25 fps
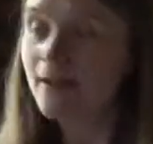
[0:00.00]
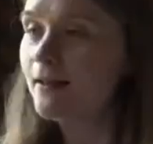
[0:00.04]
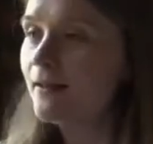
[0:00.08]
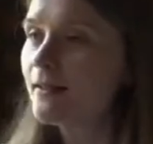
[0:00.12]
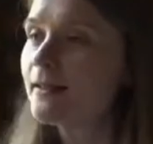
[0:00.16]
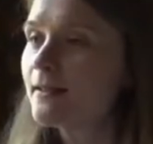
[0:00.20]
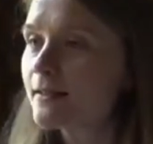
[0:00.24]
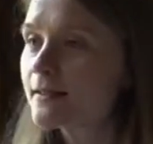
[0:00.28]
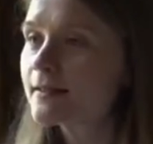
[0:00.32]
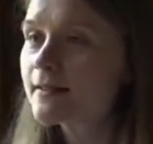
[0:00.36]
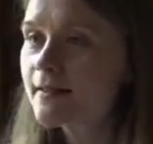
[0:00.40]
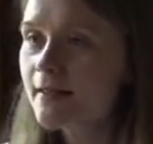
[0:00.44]

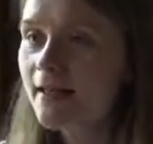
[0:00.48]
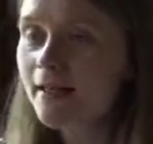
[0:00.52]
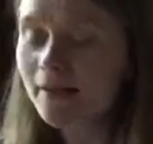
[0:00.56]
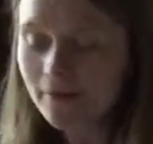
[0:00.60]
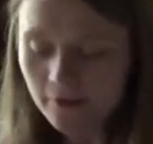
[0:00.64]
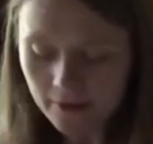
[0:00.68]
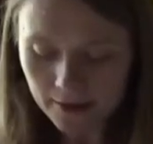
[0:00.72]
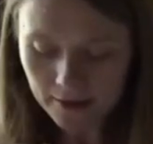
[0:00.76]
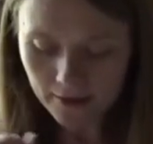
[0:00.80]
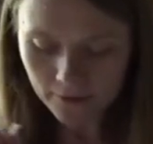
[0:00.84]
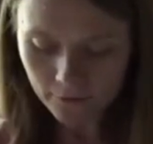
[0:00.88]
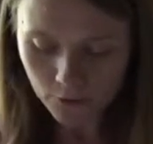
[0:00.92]
His
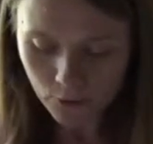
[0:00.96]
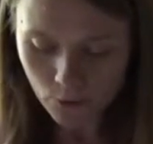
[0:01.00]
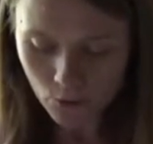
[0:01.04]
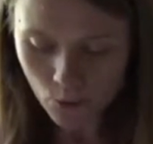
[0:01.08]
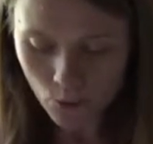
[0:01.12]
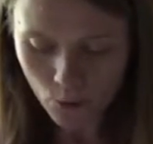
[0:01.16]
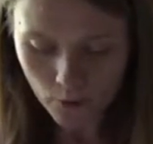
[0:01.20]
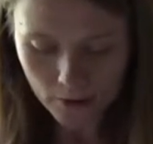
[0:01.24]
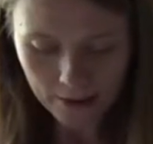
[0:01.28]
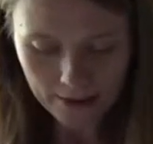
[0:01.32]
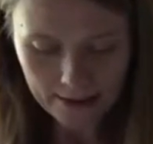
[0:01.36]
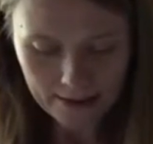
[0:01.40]
theory of the
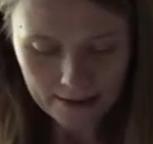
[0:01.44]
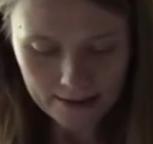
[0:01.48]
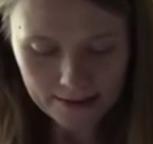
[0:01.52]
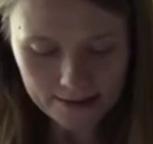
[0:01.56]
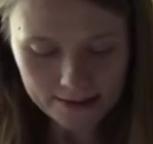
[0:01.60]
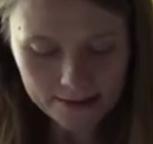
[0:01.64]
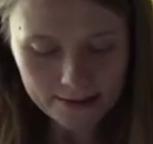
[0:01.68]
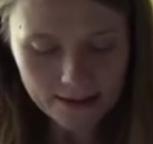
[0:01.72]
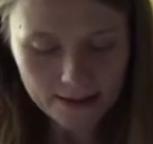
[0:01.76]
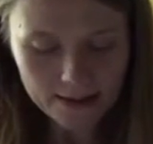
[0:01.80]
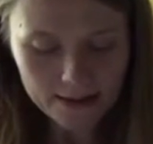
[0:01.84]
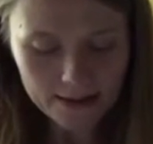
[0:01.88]
war
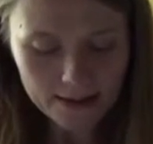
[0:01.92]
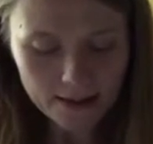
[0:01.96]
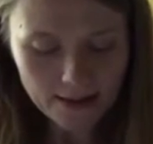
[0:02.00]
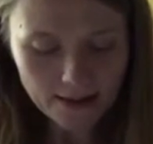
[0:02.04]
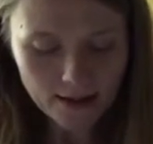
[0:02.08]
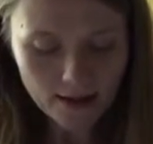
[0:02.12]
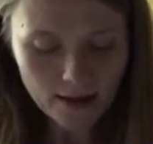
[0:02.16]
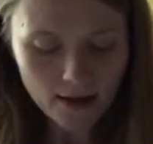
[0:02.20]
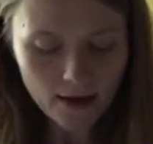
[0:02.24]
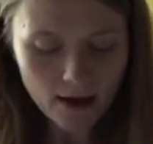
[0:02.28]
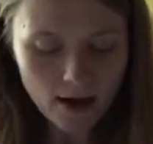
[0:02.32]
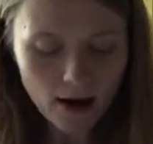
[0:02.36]
is that
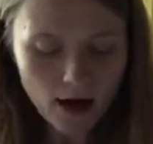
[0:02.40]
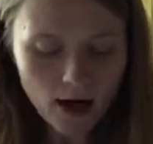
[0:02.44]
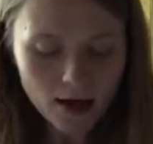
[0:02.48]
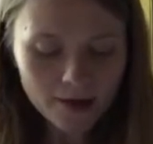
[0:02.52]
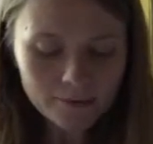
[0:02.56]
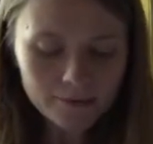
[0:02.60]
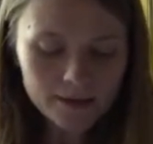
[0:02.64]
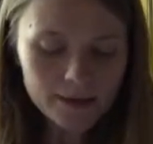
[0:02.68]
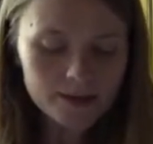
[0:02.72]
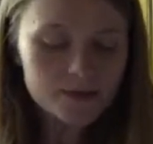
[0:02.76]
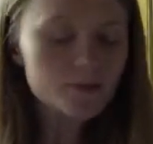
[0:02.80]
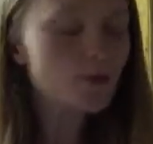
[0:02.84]

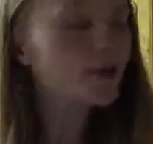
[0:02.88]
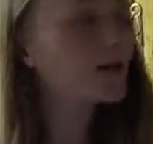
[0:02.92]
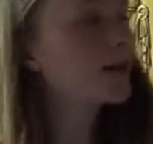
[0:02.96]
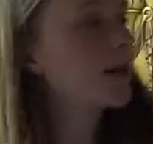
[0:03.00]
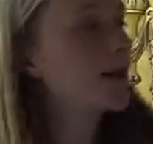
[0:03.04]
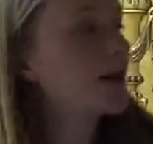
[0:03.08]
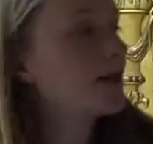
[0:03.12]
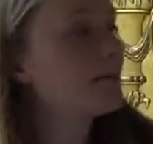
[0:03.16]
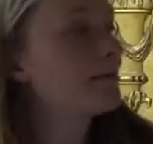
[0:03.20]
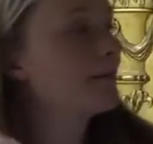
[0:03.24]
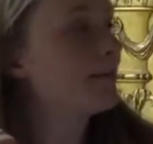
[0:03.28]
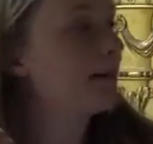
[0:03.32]
armies were
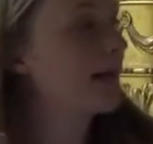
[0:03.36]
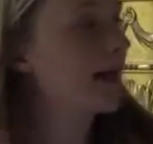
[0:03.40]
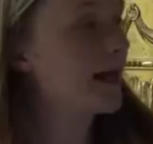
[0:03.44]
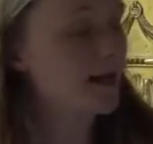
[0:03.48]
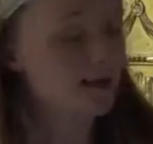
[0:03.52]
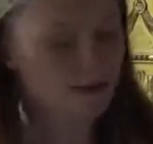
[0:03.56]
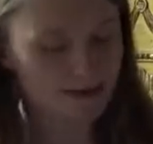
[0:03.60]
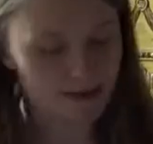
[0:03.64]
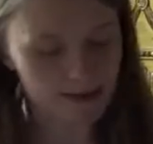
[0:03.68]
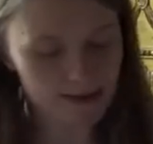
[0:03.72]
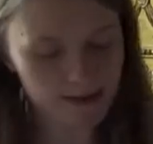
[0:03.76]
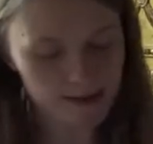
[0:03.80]
like
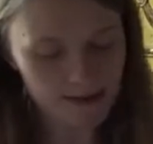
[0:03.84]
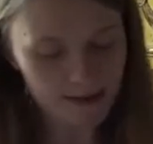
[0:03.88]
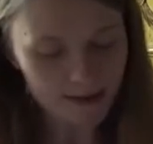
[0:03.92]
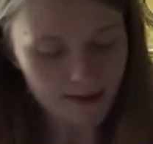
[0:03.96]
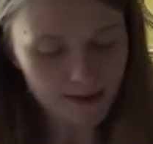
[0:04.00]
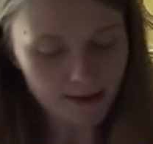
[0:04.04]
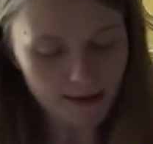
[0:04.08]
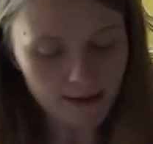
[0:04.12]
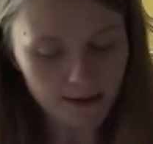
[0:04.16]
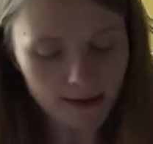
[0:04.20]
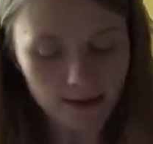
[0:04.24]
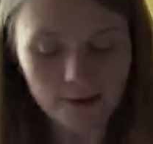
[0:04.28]
plants
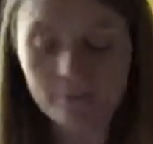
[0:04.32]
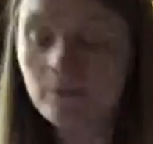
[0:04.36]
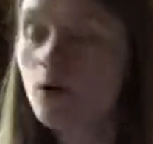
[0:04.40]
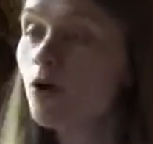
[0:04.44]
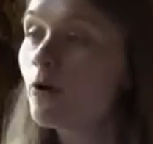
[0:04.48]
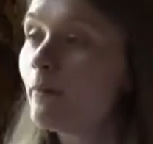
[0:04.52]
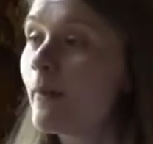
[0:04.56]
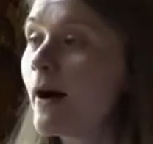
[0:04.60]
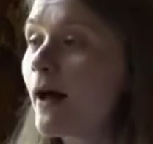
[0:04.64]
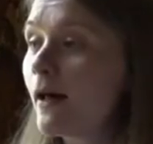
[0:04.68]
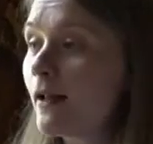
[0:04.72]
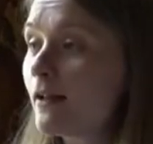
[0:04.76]

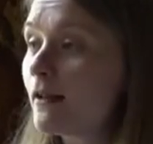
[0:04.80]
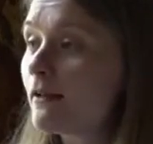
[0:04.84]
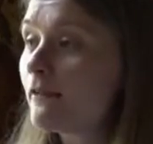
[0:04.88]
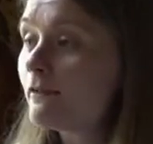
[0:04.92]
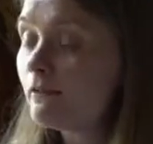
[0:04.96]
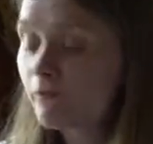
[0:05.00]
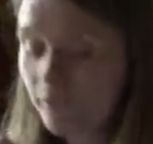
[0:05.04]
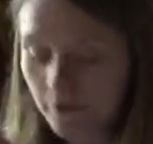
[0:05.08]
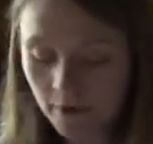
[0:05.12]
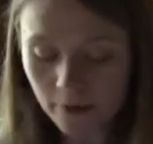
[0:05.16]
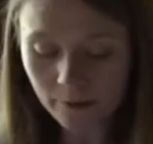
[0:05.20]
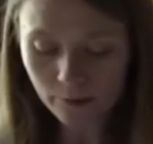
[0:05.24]
immobile,
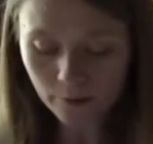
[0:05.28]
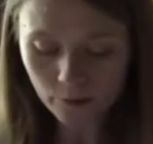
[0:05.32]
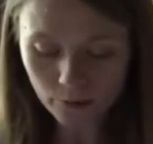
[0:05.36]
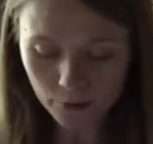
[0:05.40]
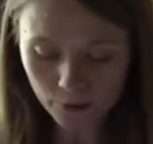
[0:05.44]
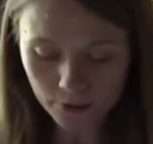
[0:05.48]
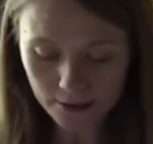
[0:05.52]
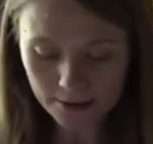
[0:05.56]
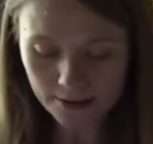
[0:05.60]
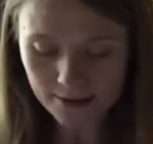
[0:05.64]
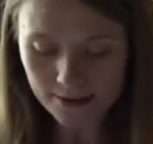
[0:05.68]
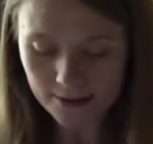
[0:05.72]
firm
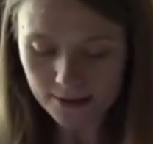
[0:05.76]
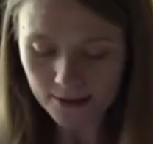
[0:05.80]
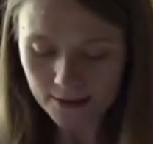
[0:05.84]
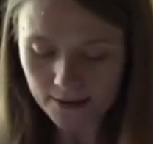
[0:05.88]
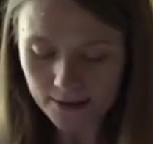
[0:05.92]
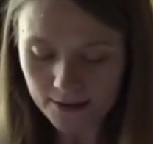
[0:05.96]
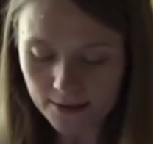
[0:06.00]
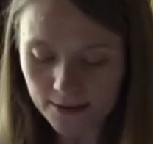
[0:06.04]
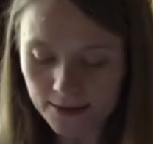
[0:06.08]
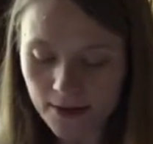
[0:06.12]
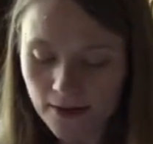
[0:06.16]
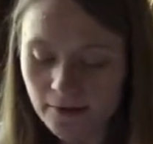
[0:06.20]
rooted,
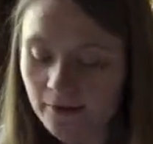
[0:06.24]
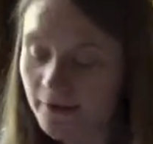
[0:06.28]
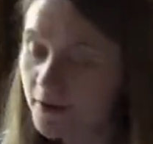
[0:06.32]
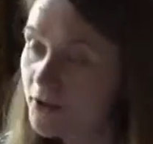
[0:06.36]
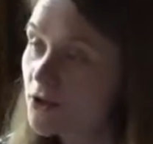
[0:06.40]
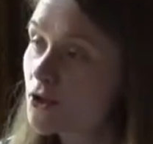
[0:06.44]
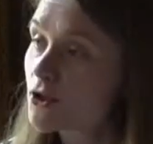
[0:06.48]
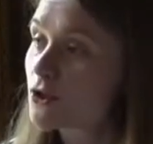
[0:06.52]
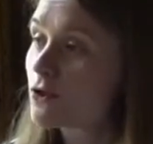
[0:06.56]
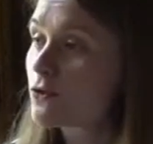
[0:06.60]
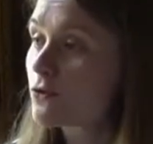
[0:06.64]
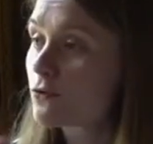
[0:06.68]

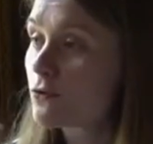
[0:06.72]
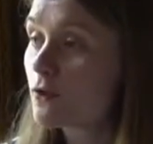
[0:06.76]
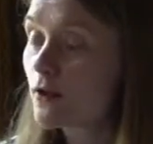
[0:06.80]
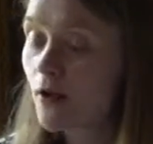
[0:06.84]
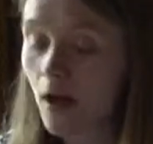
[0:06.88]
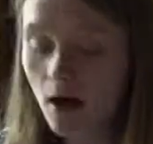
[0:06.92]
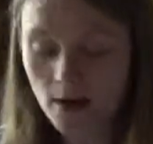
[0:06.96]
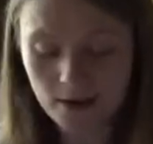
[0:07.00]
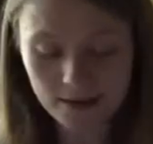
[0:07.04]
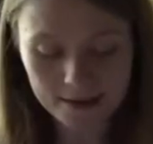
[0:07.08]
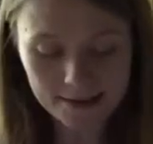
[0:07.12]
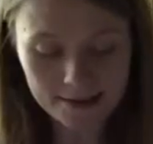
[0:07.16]
nourished through
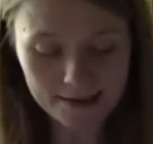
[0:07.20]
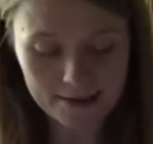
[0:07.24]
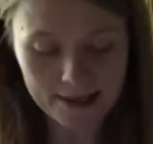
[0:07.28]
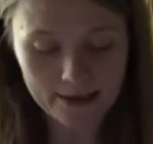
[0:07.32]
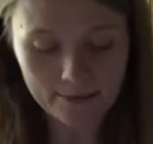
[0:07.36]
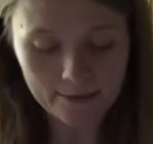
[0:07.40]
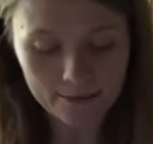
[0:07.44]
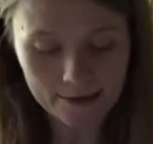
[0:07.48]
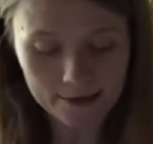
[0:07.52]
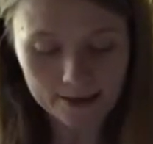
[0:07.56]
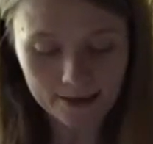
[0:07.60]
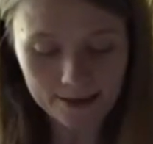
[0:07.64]
long
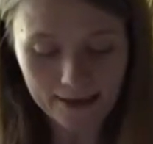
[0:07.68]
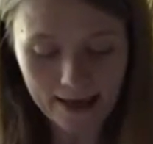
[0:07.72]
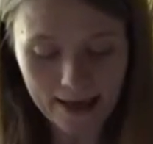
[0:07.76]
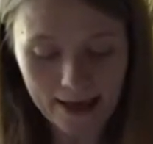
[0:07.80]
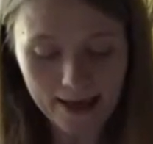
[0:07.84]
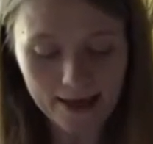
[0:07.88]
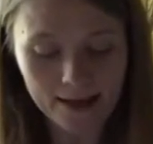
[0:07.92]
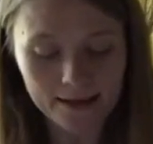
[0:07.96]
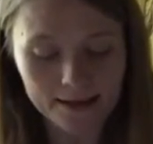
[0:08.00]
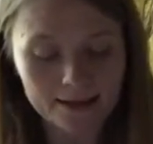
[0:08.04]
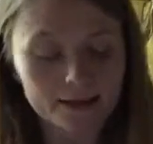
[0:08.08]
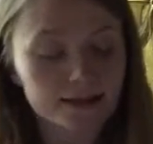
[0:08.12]
stems to the
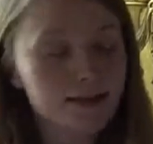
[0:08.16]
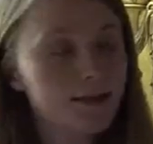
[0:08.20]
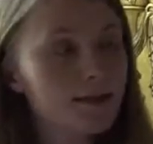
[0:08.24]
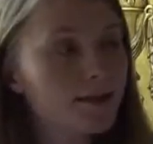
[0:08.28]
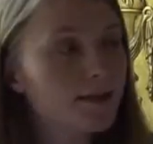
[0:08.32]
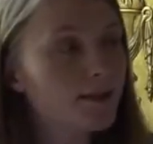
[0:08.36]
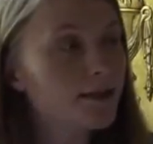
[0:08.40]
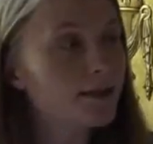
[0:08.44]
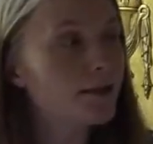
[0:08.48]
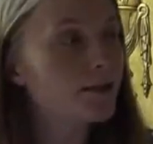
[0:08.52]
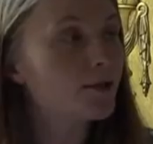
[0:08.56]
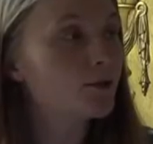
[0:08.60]
head,
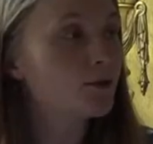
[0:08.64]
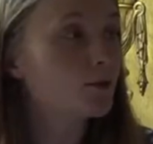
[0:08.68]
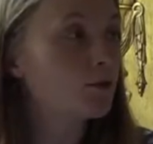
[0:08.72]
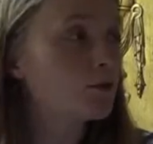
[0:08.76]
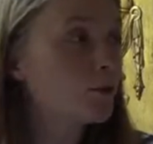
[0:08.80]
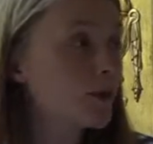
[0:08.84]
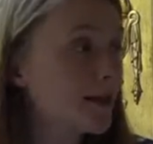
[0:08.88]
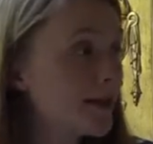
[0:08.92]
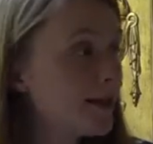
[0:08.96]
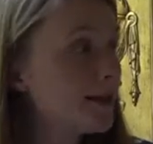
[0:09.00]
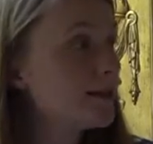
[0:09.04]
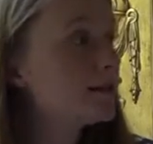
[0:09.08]

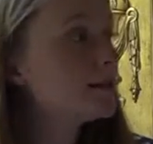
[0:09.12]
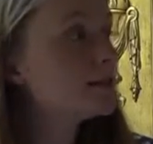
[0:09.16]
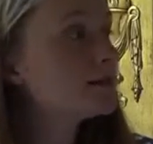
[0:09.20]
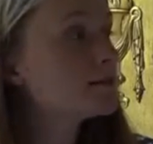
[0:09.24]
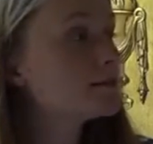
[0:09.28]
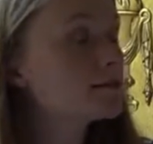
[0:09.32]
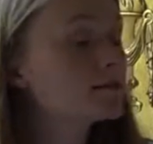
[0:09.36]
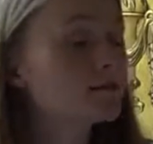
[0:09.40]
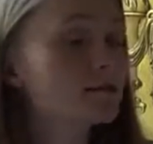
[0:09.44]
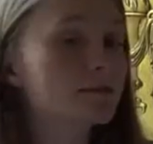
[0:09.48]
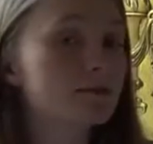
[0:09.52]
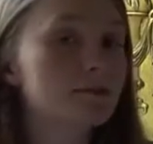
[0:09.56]
we
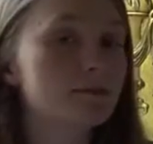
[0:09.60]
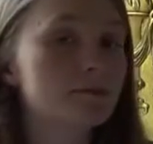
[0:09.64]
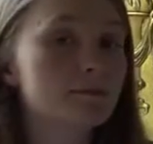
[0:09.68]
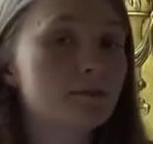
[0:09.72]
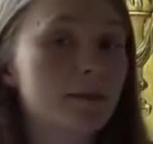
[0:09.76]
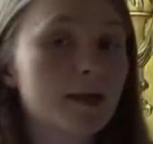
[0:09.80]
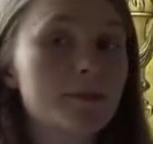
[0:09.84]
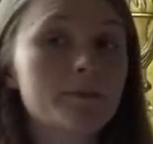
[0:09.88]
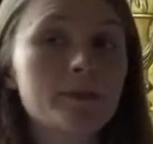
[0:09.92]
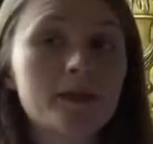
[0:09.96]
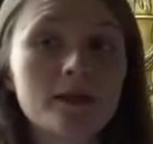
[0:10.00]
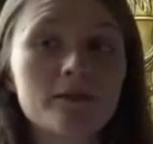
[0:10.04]

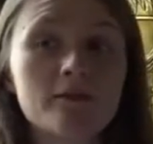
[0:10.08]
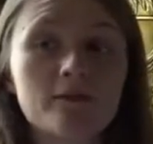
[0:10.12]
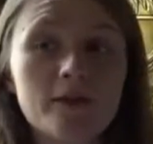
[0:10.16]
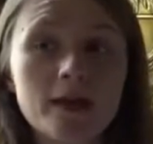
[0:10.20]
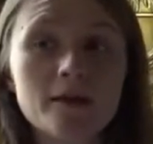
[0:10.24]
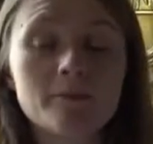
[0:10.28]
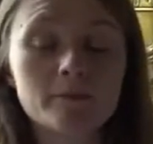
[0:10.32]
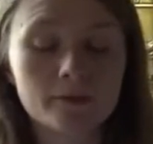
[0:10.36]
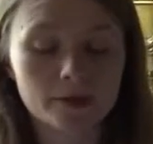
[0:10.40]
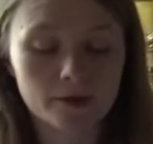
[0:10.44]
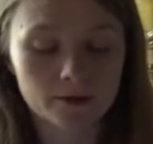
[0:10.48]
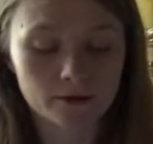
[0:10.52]
might be a
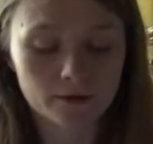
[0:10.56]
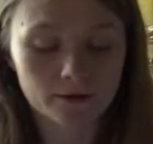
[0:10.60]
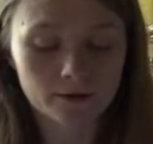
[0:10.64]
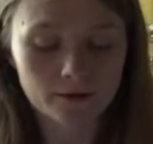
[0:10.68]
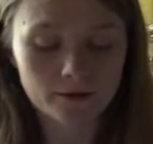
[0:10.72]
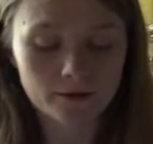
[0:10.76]
vapor